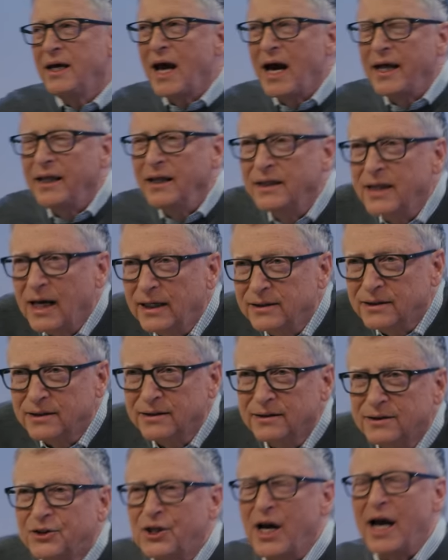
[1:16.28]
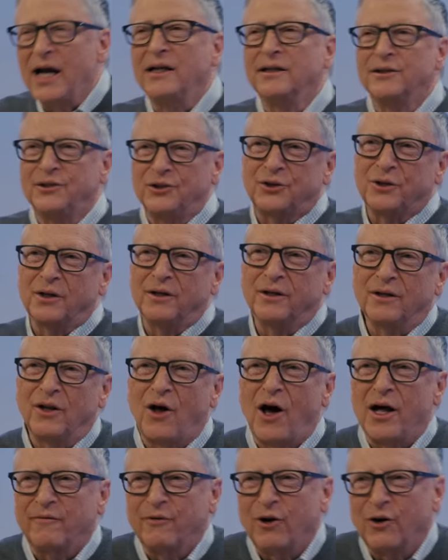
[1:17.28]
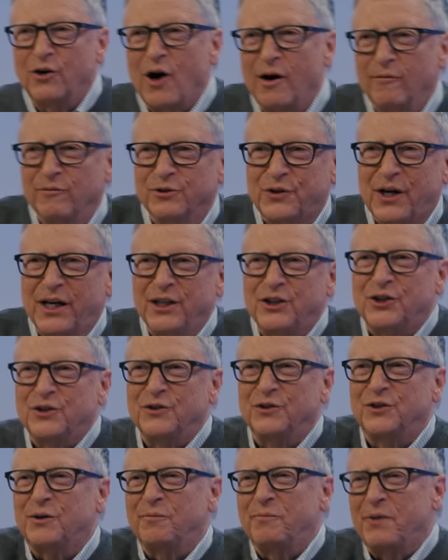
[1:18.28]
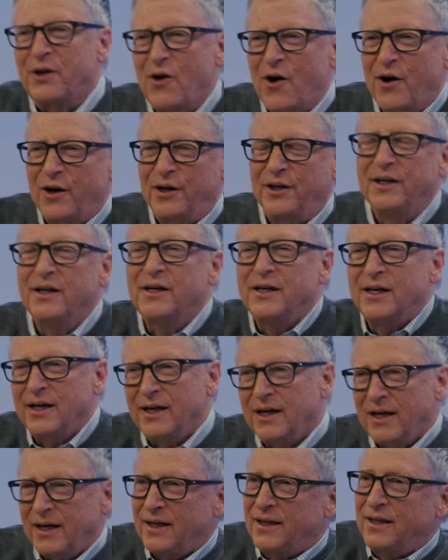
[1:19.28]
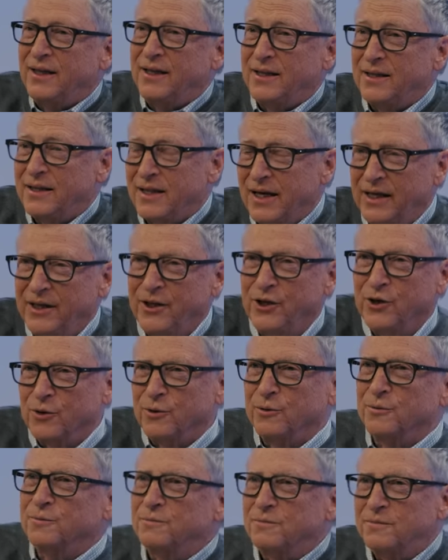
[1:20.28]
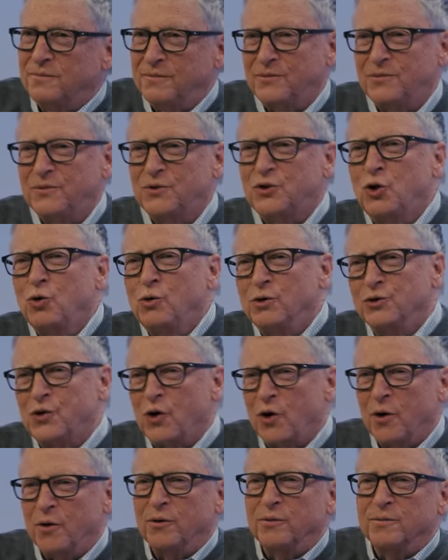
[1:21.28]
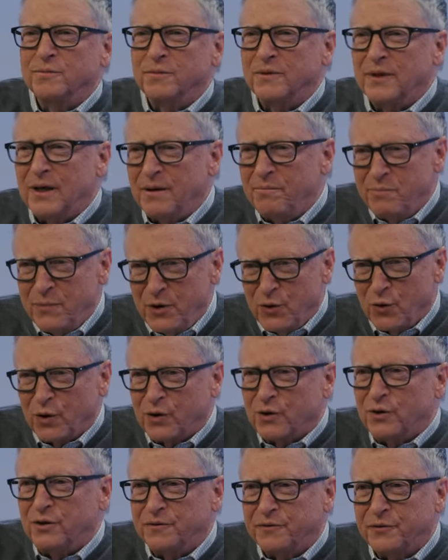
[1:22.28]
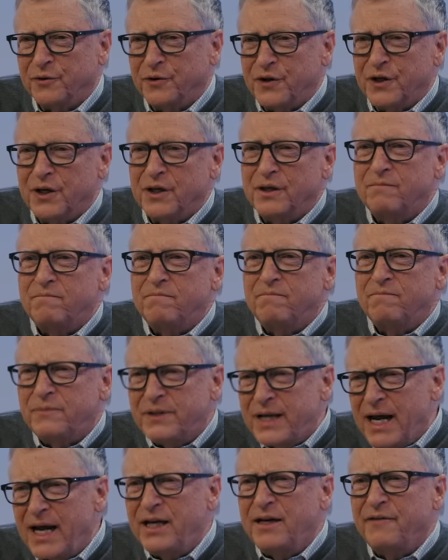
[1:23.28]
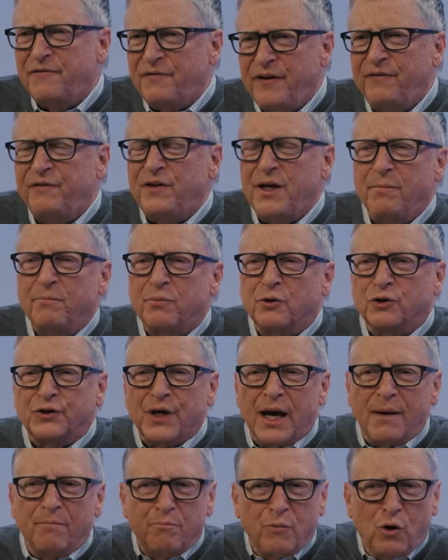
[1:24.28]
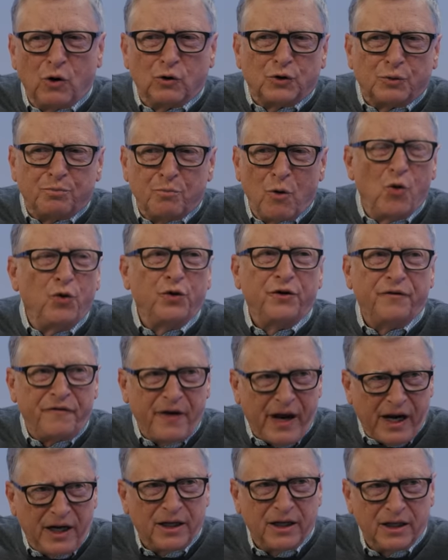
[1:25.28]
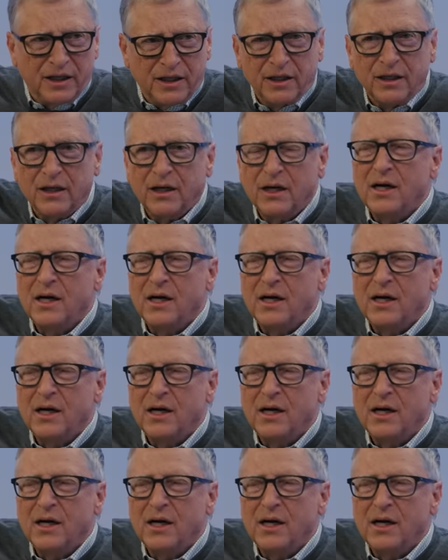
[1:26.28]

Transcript: Yeah, I think that challenge a lot of our conversations have been on that you're tools are a miracle for the 10 to 15% most motivated.